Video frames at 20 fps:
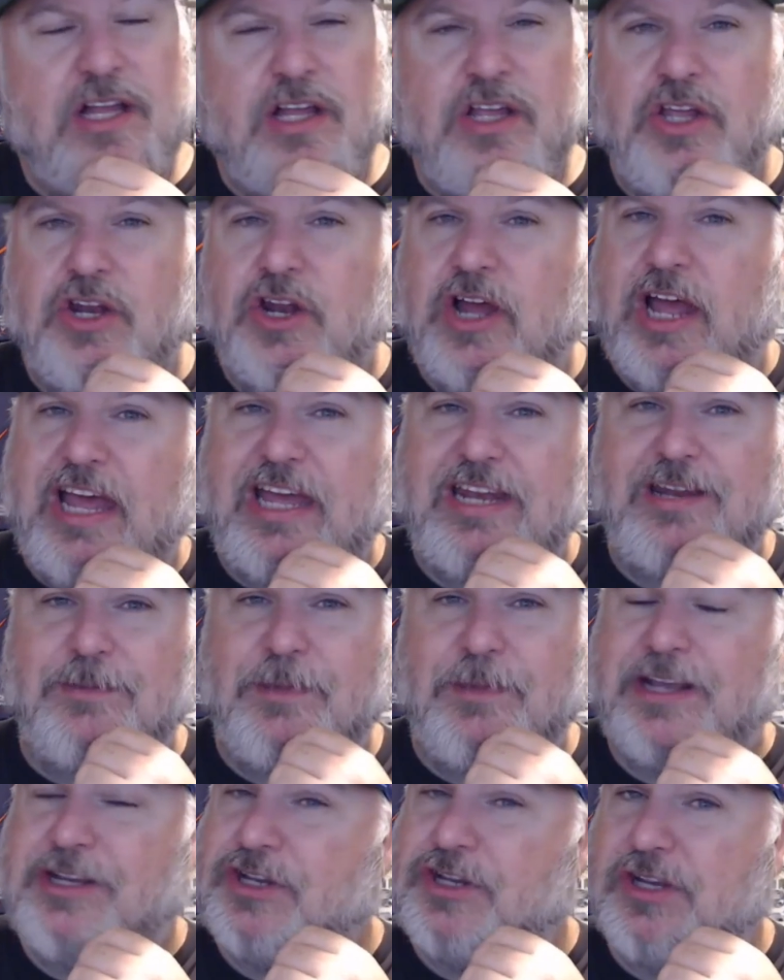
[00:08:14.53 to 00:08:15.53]
you know, I had to
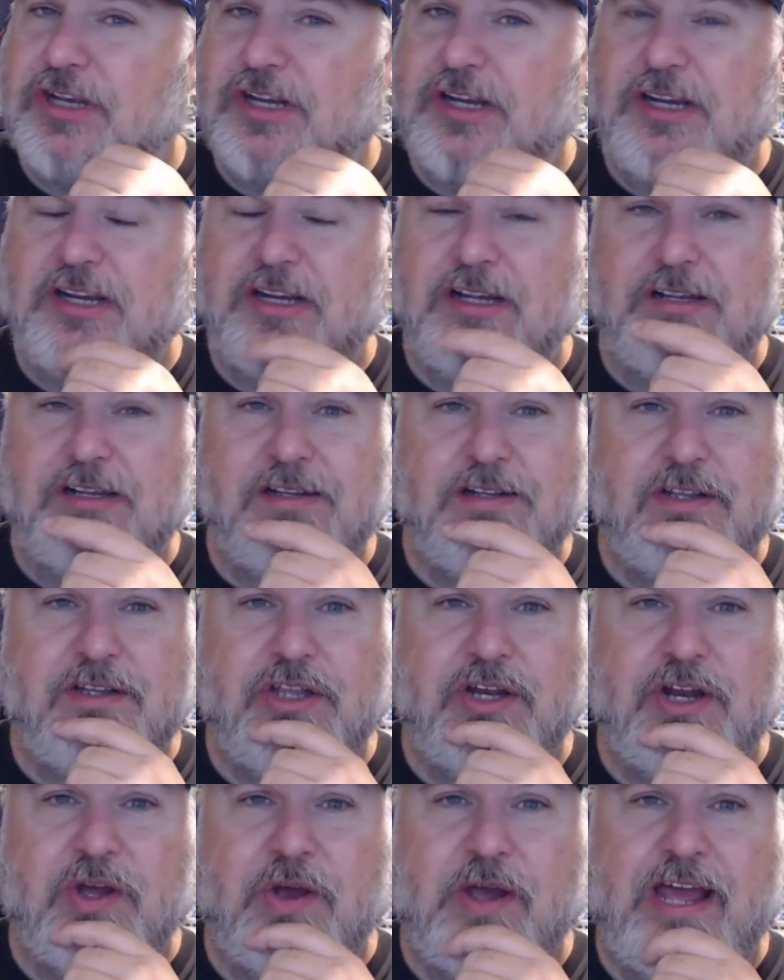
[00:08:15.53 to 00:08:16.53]
make sure,
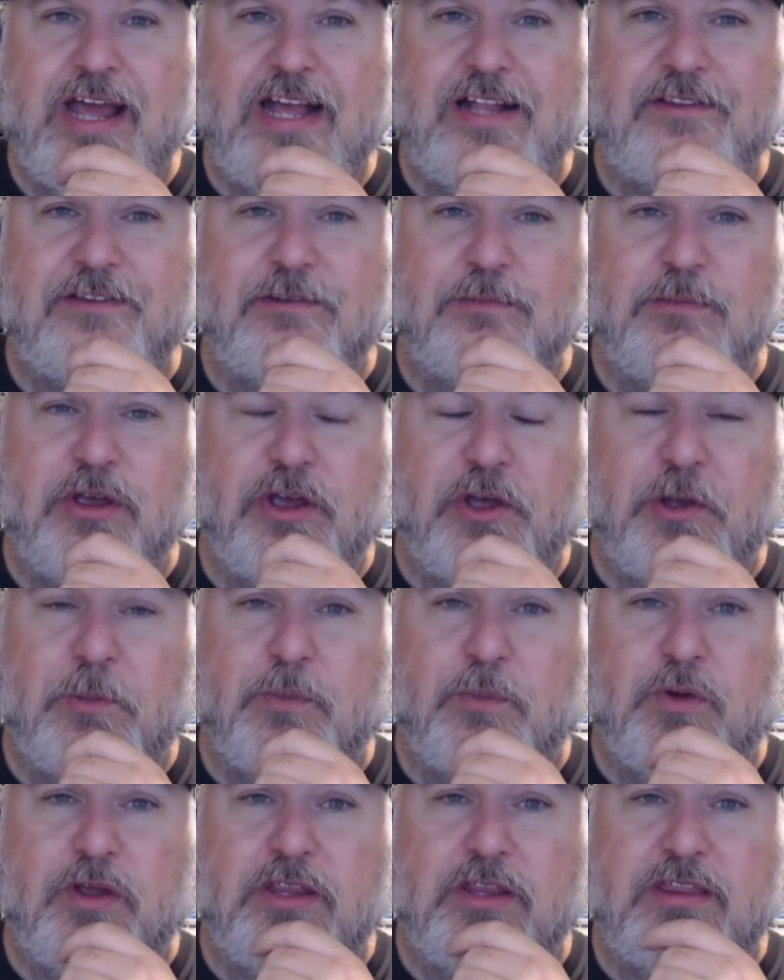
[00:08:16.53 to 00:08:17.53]
you know, I had some help
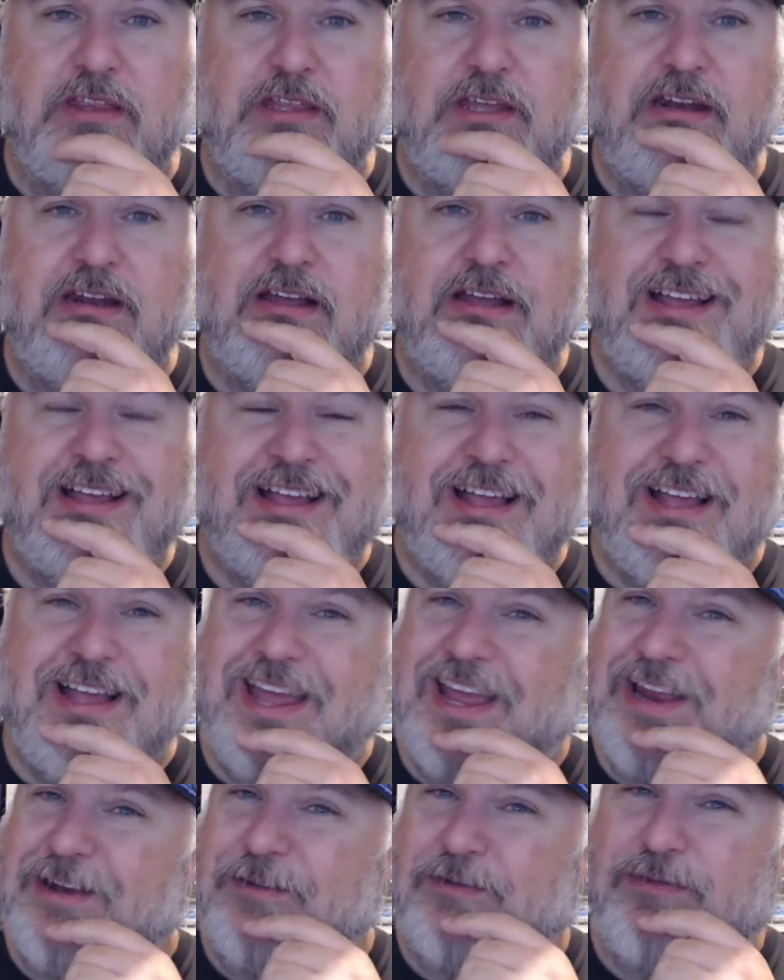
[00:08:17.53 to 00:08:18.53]
with it.
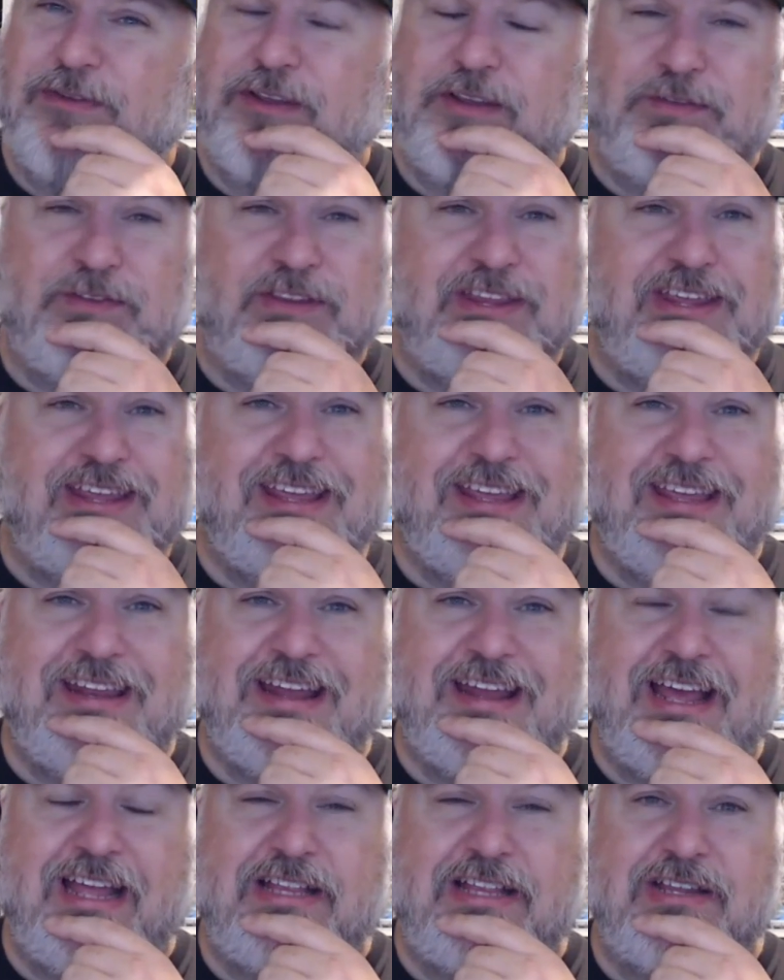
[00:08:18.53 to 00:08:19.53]
And
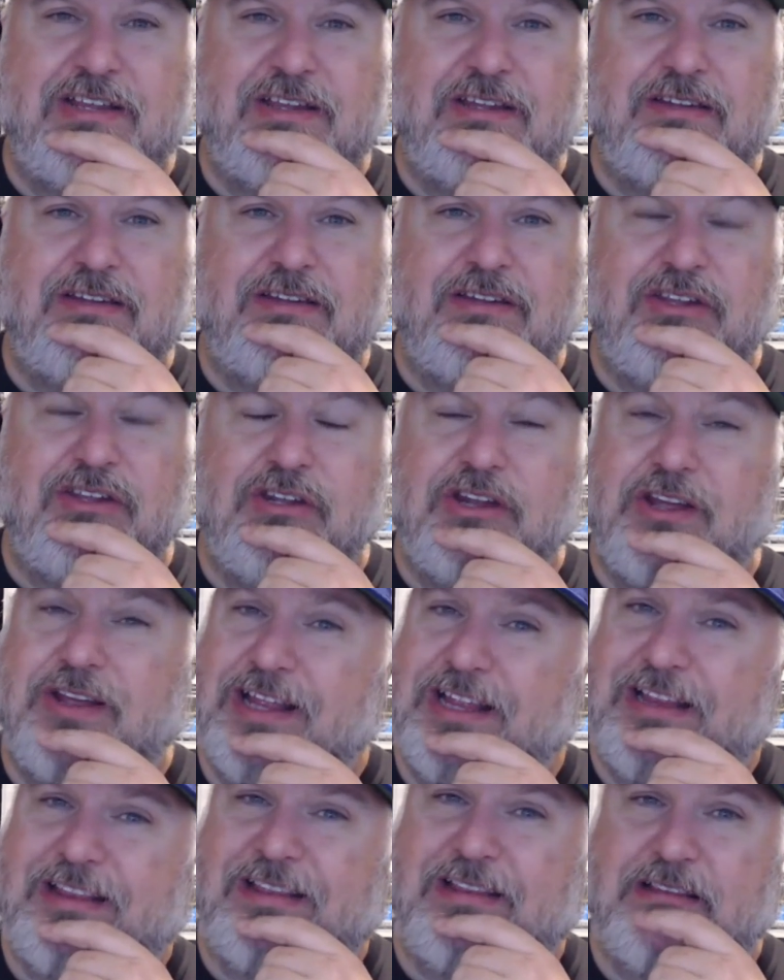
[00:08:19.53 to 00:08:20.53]
$15, I just, you
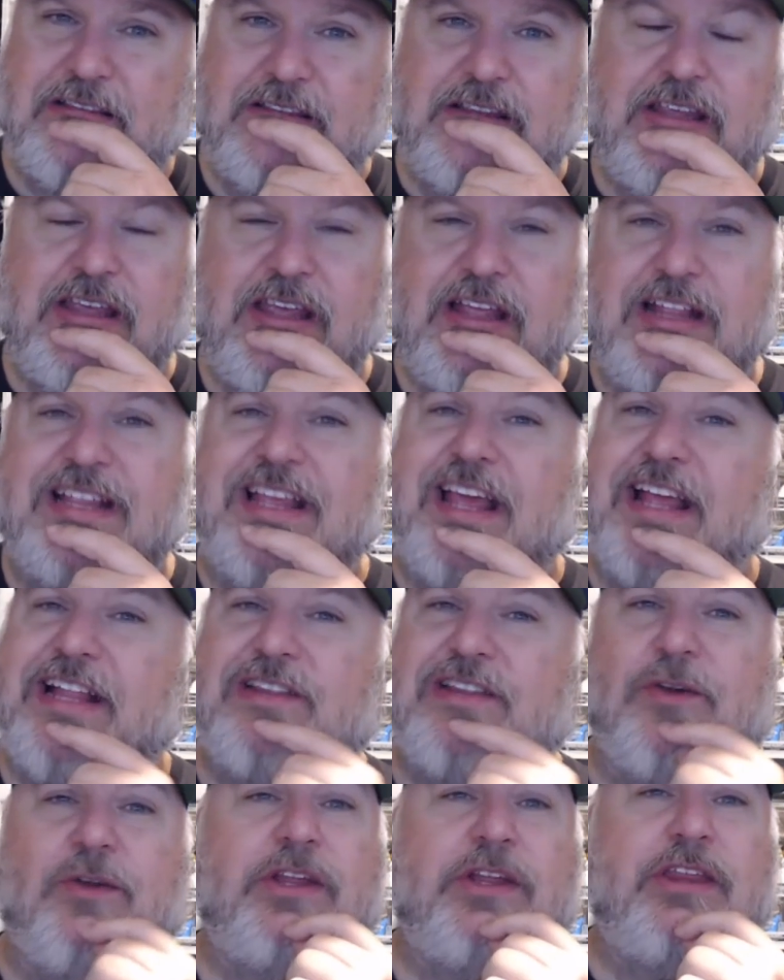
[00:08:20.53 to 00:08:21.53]
know,
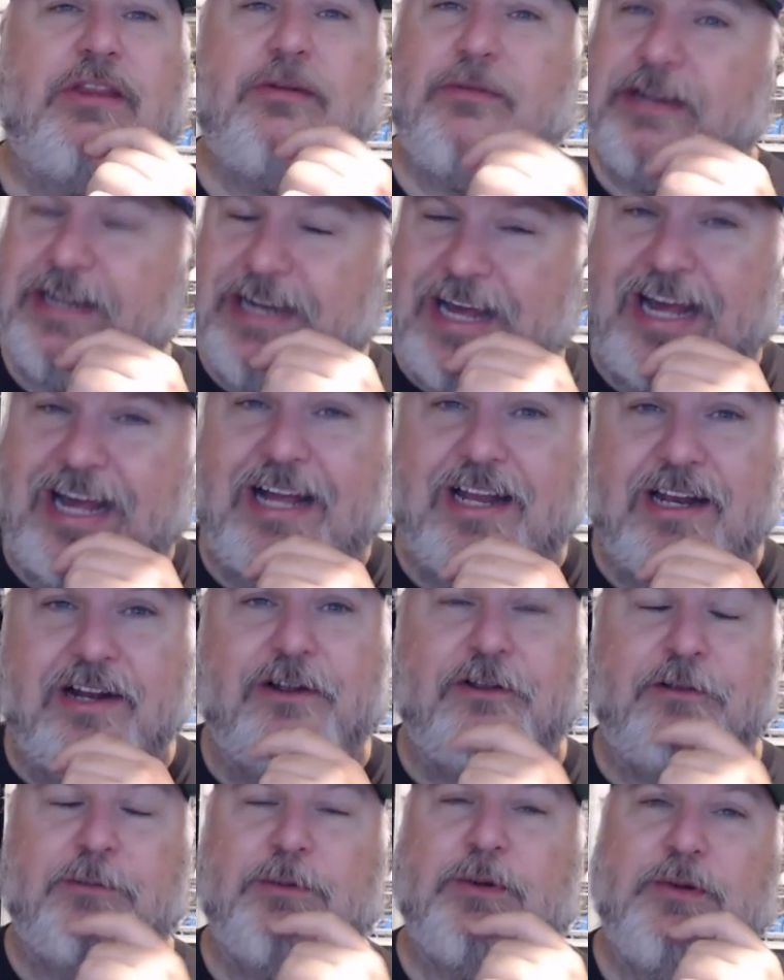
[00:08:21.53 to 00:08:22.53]
it's only
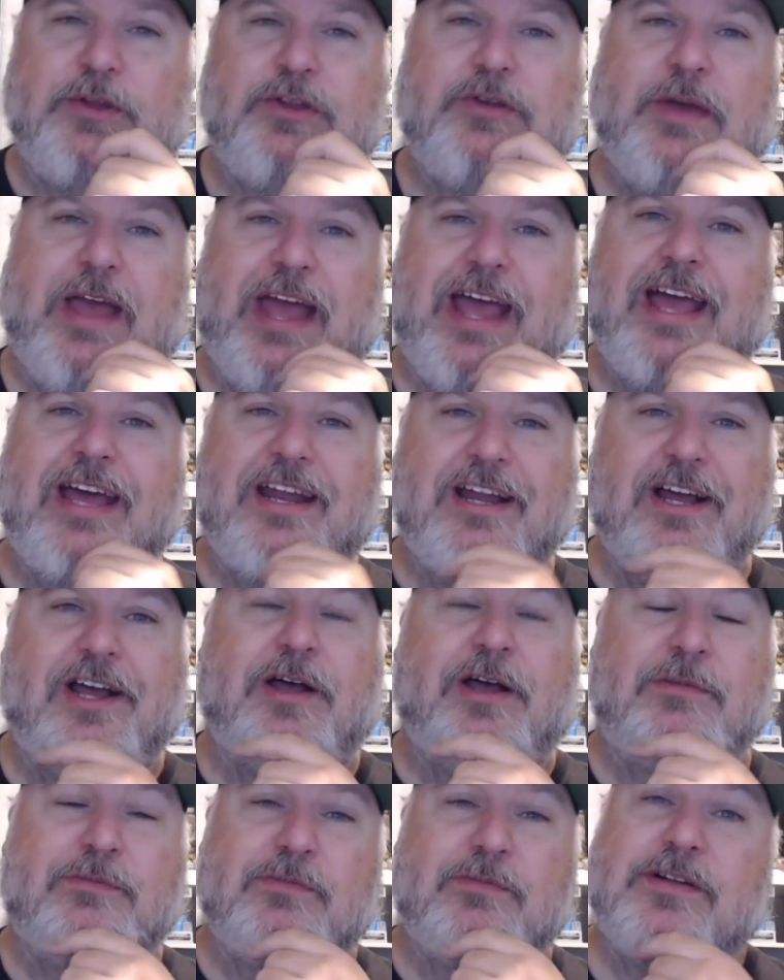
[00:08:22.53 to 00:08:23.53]
$3. But when you add
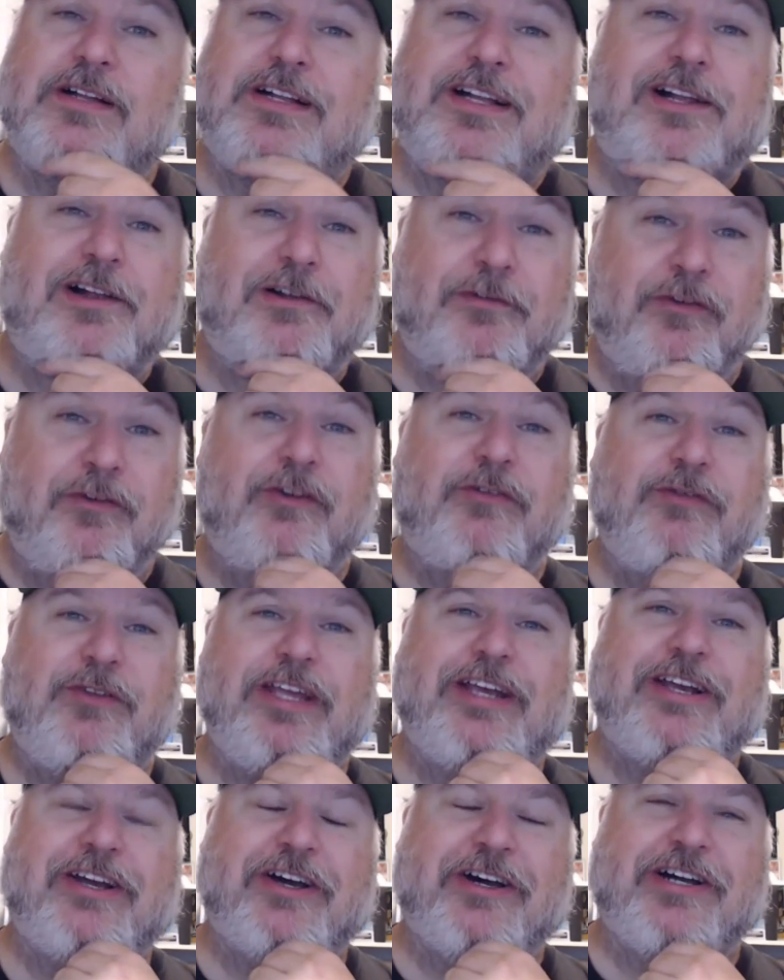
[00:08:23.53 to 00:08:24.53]
up
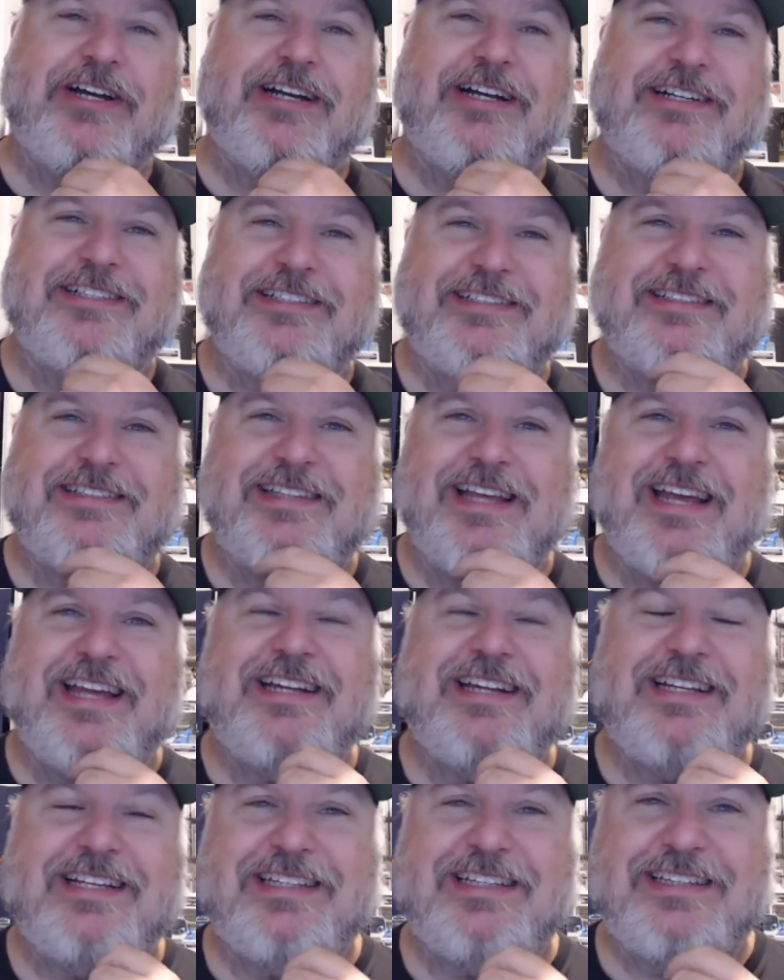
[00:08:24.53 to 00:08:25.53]
50 cards, that
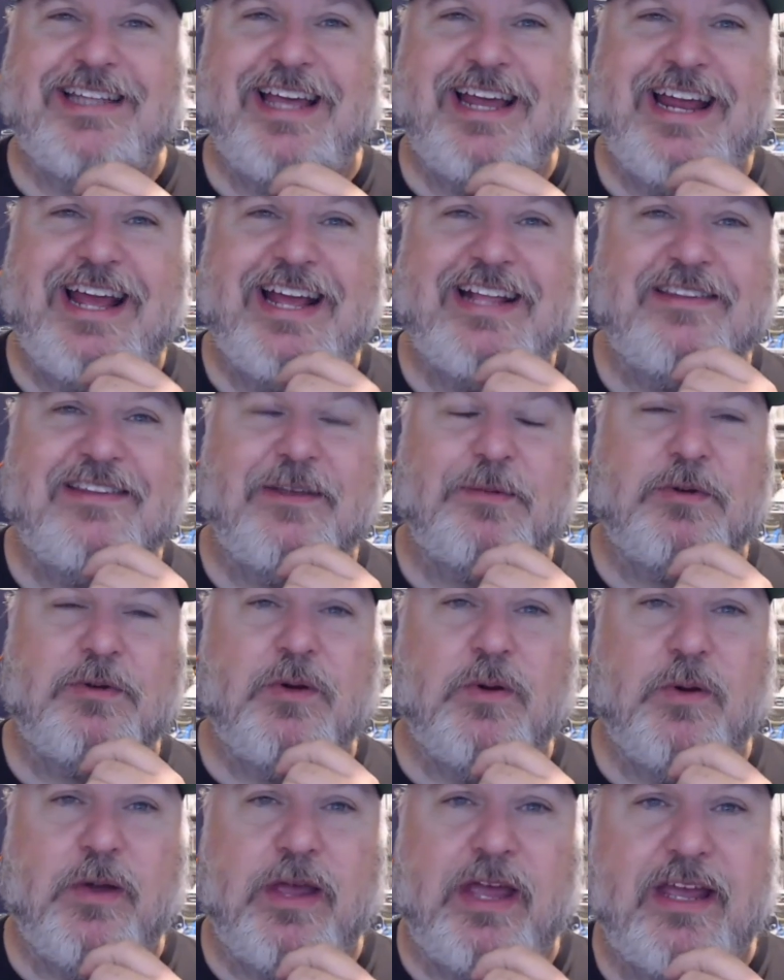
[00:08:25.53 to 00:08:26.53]
adds up
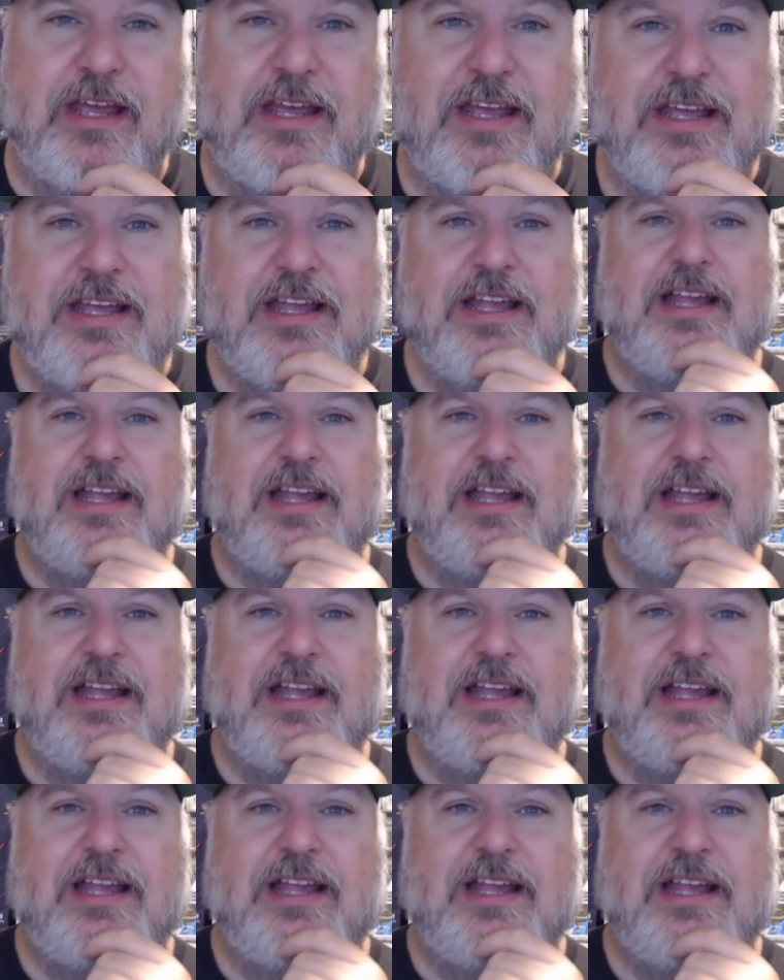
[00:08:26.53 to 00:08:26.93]
quick.